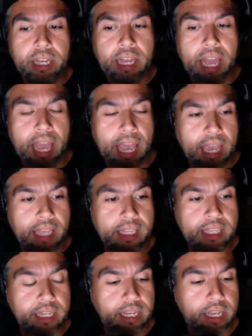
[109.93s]
And
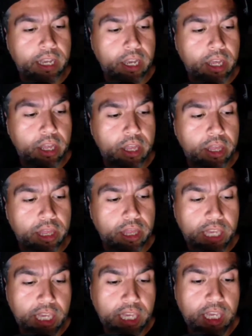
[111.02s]

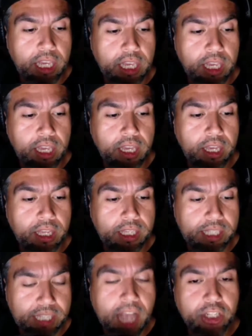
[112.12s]
the
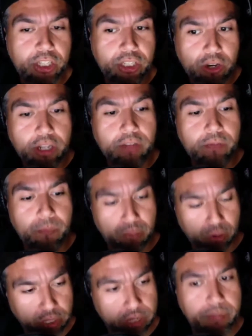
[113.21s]
Sasha started
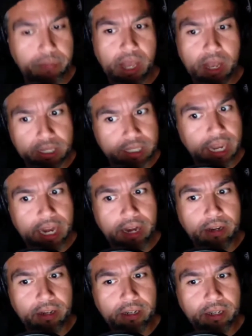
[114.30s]
pulling Bianca's
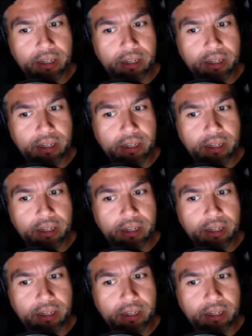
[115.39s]
hair.